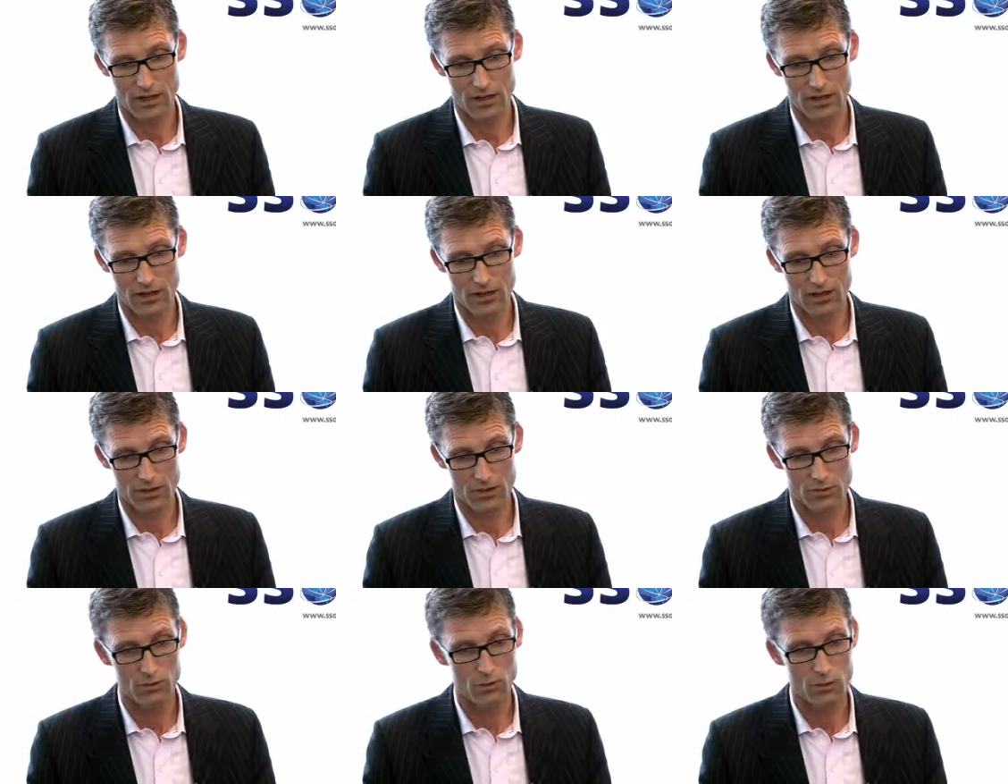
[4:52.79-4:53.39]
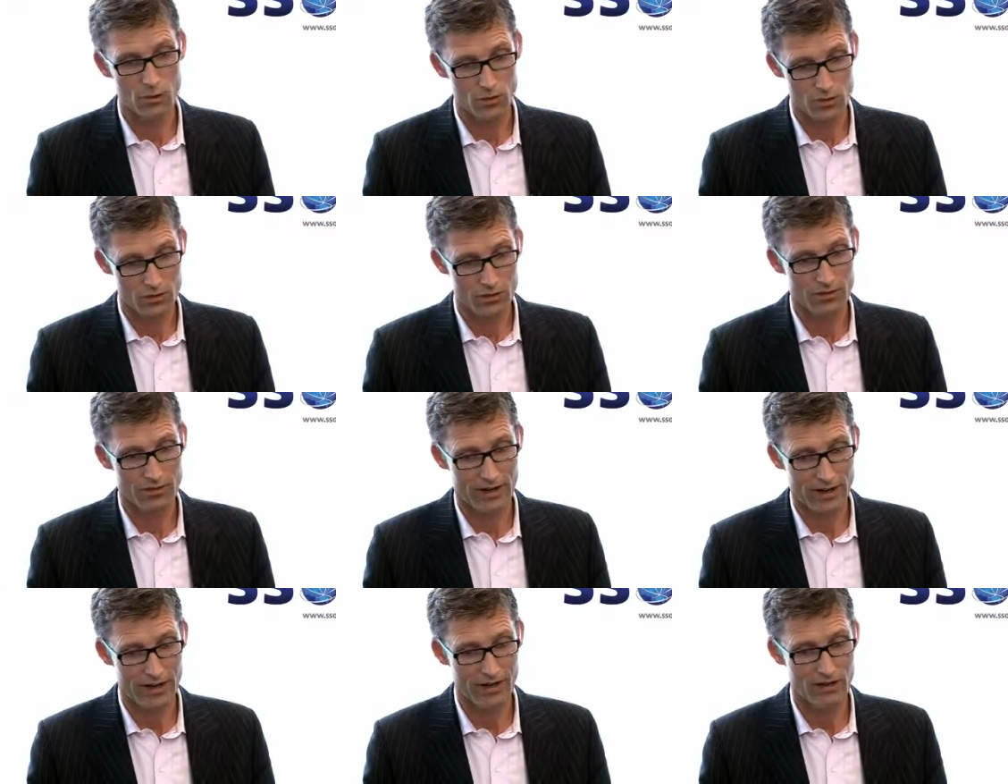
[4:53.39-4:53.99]
the, the rules
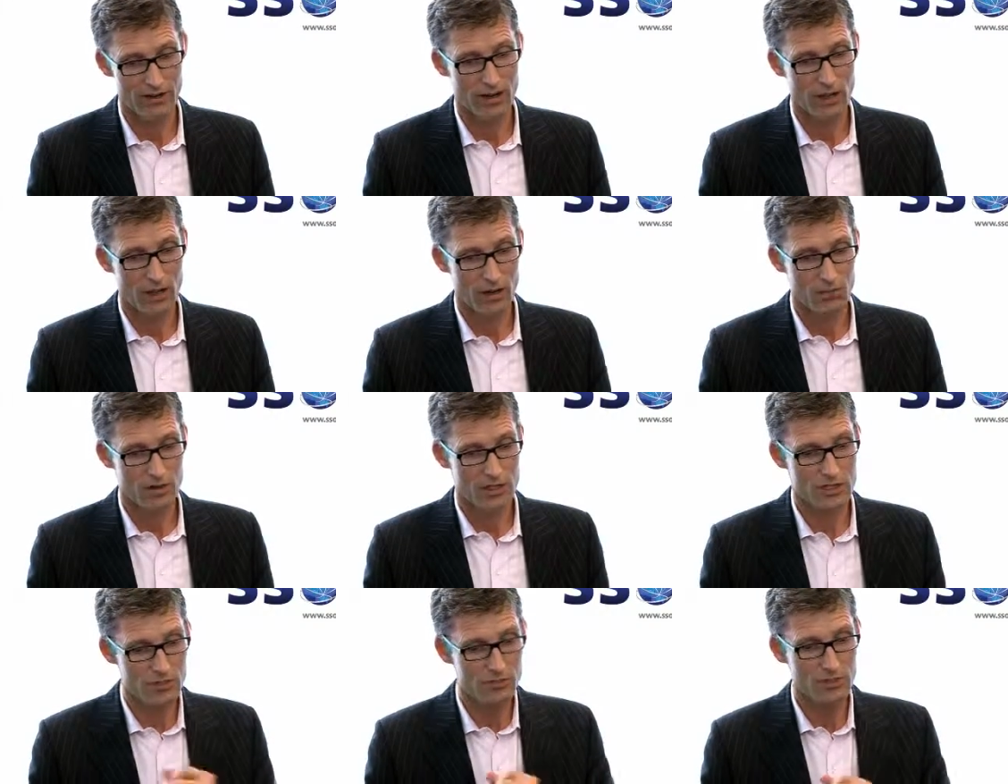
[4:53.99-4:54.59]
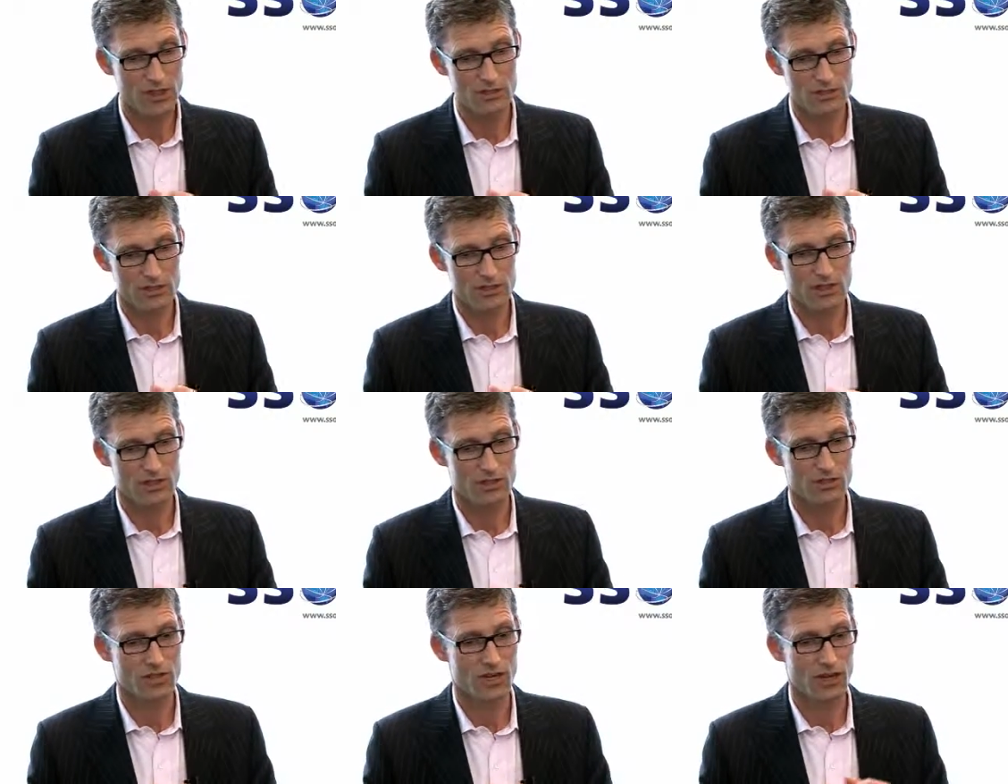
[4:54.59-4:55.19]
around business
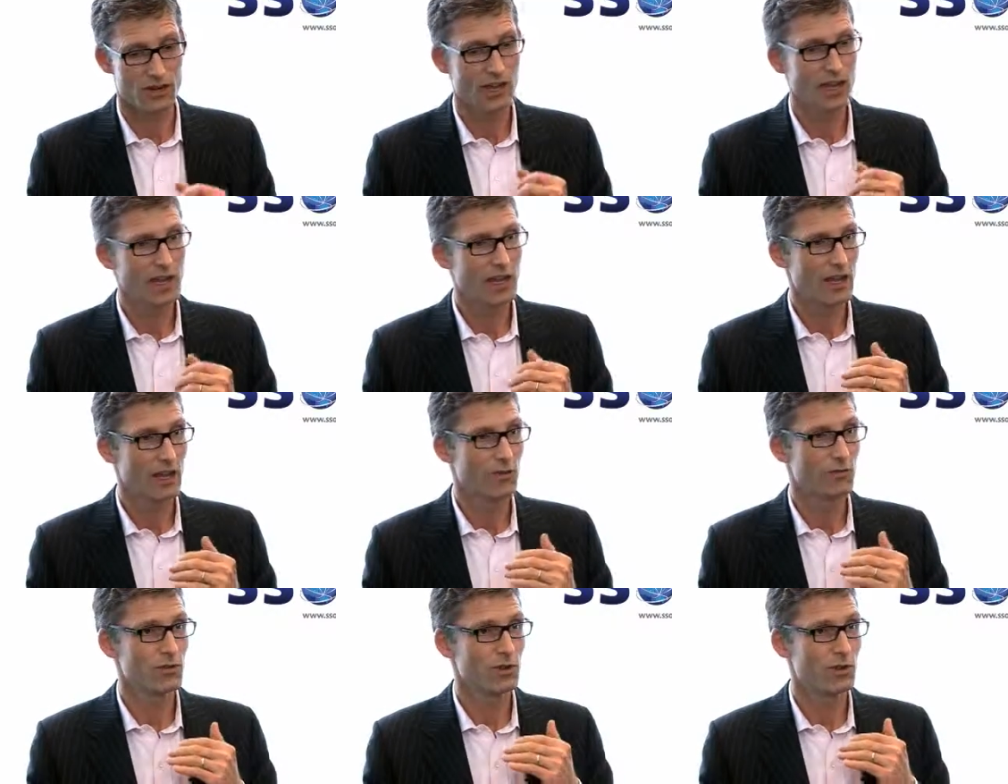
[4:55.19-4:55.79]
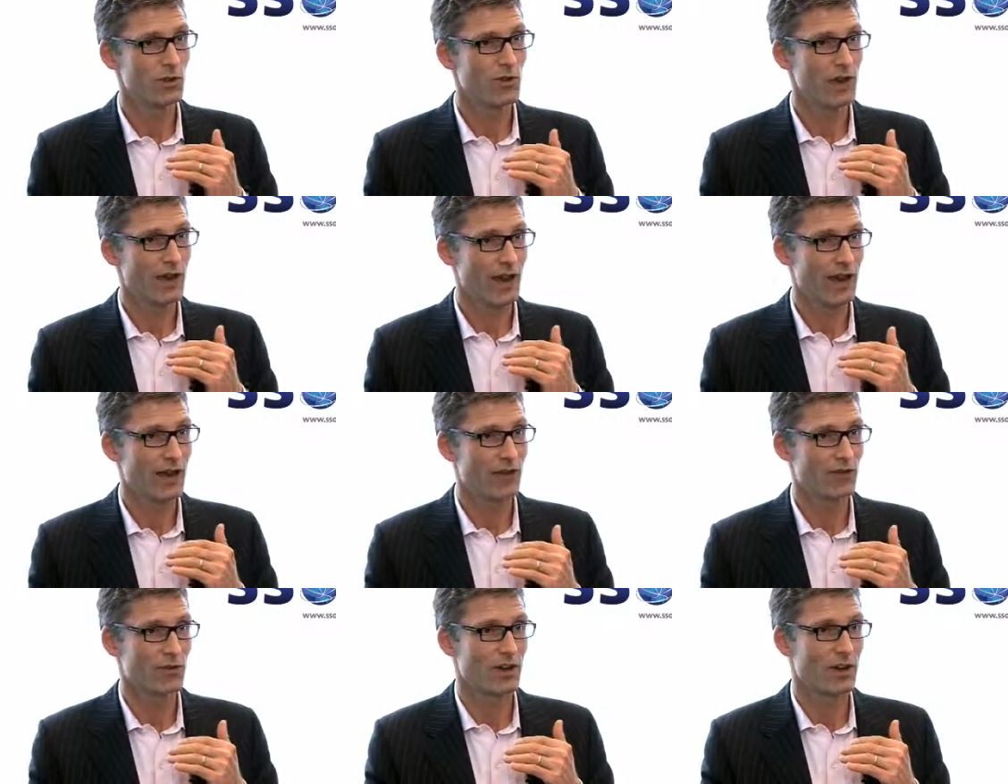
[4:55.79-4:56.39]
processes. So if you
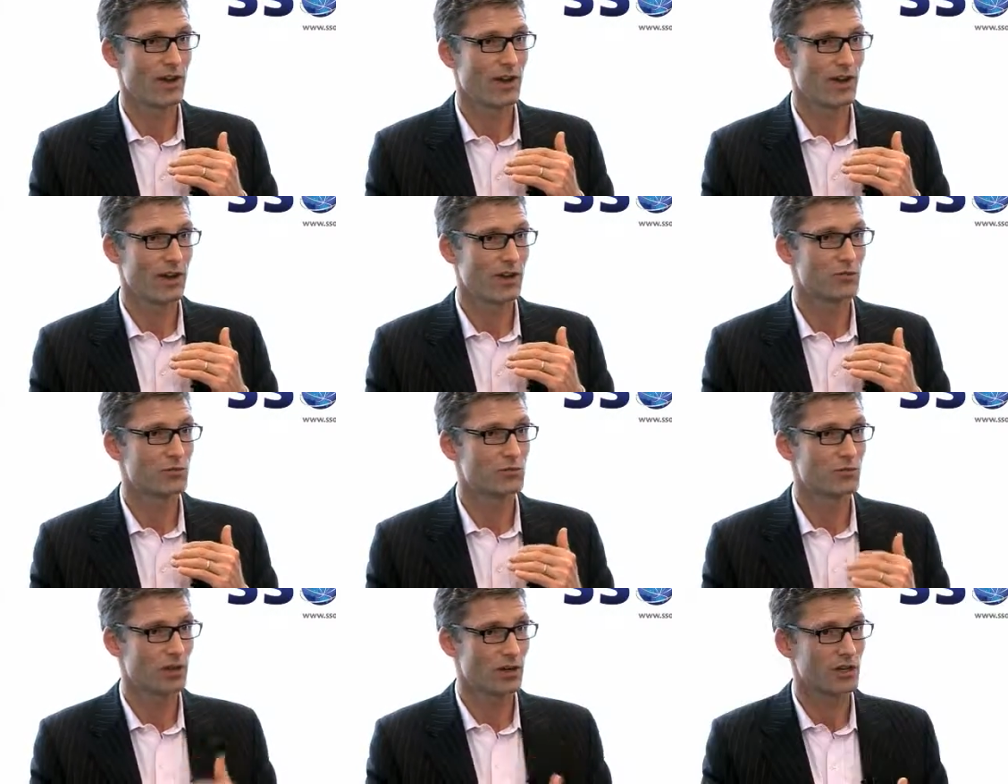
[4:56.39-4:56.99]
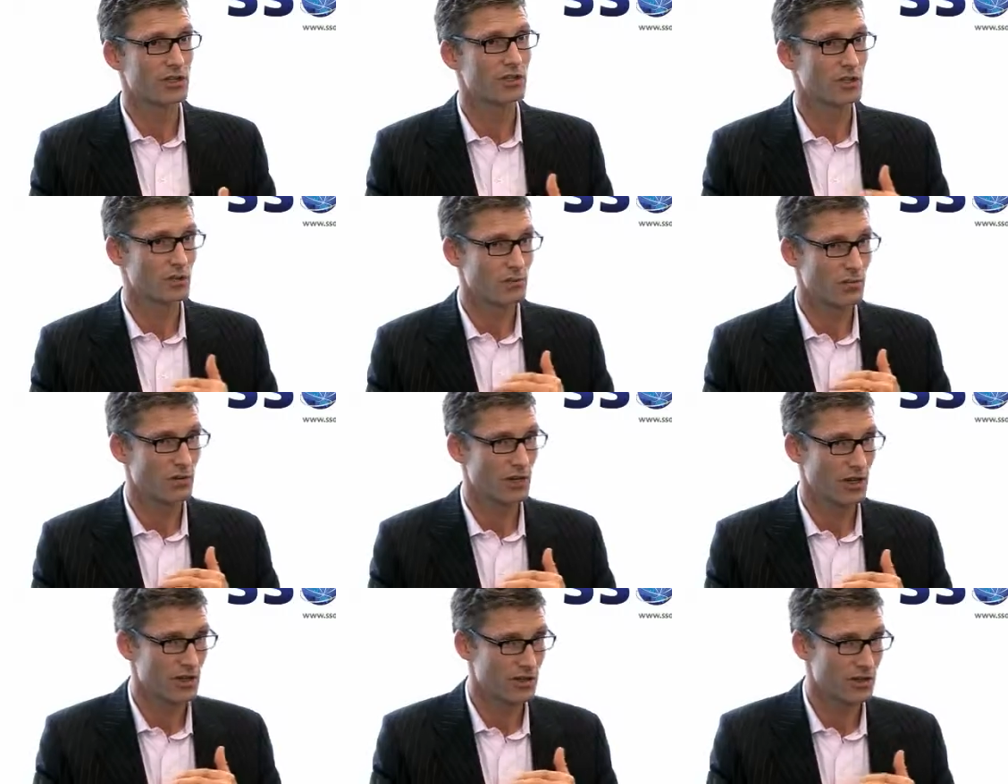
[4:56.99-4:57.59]
have a product, you
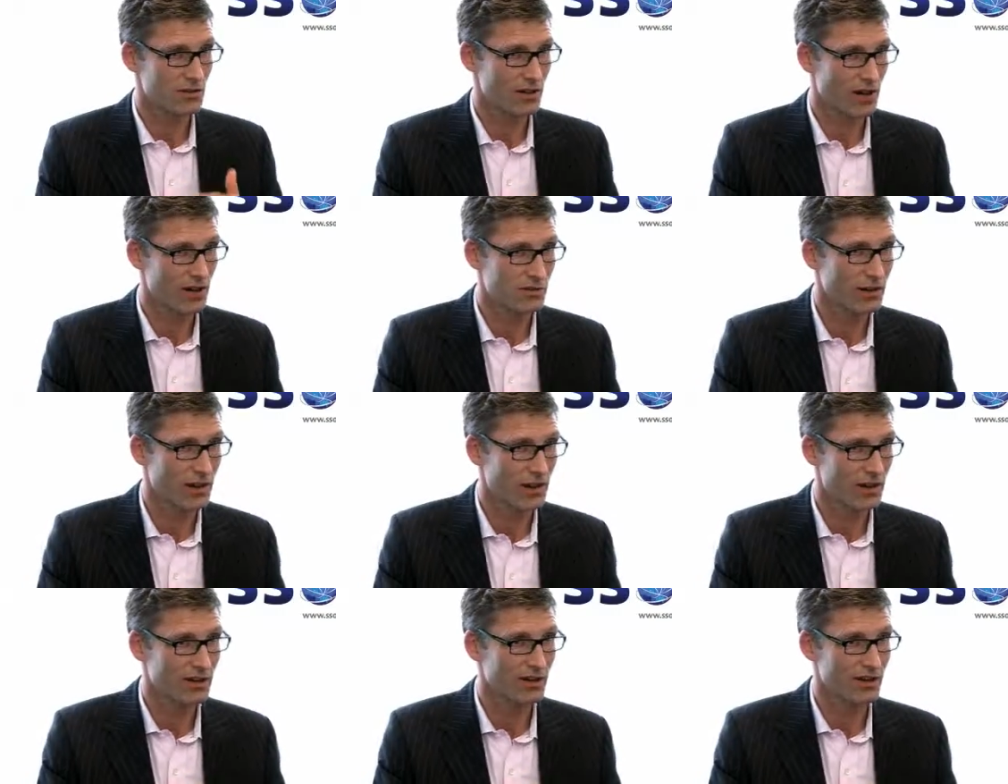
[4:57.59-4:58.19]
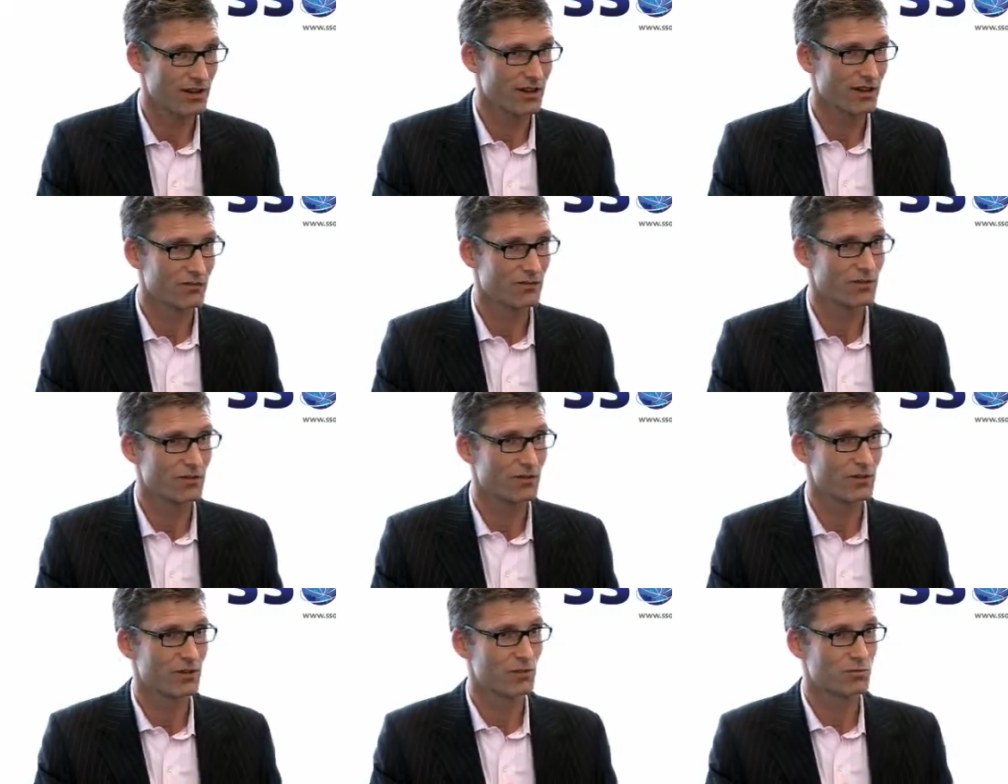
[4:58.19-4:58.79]
book it to the right part of
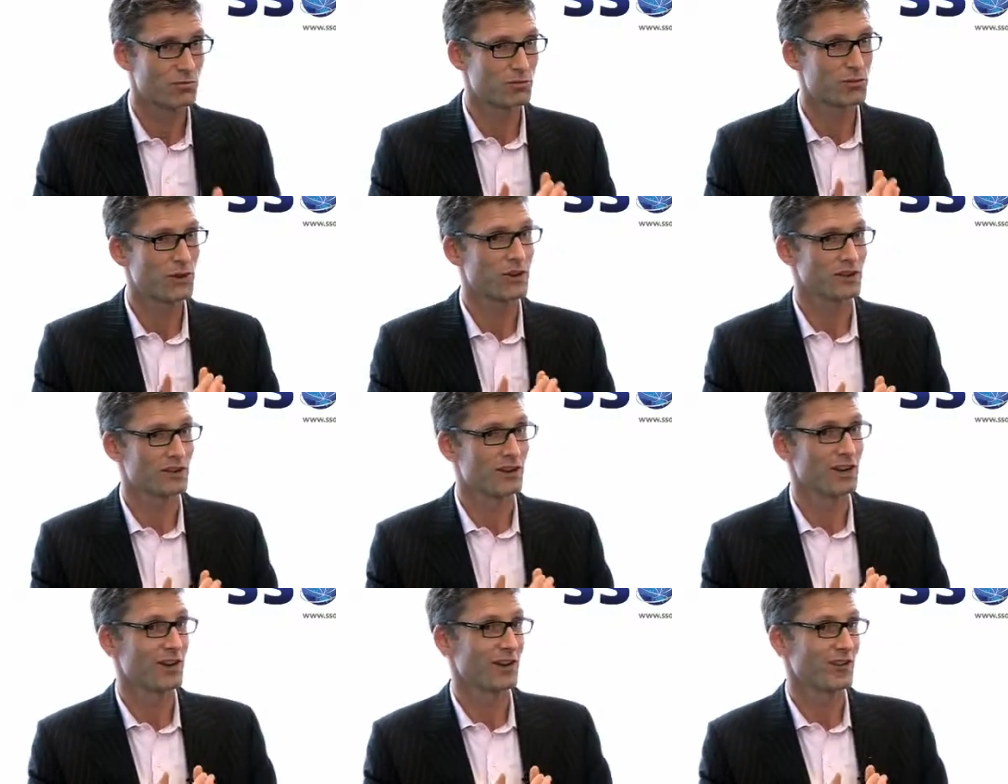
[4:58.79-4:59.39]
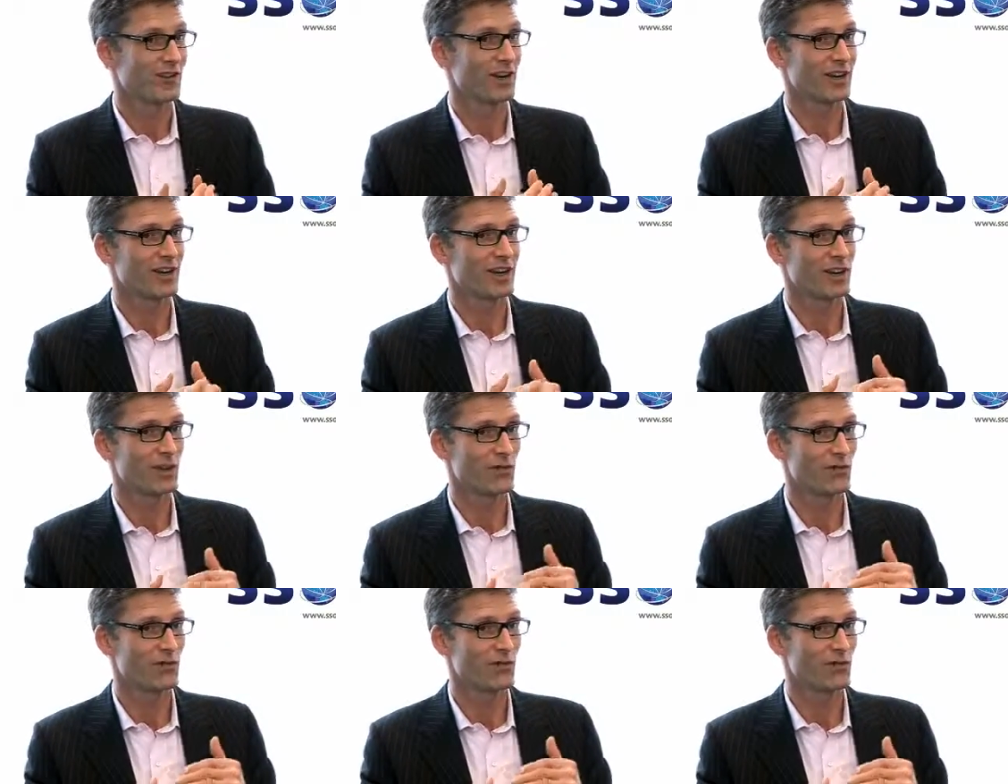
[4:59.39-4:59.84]
the product hierarchy.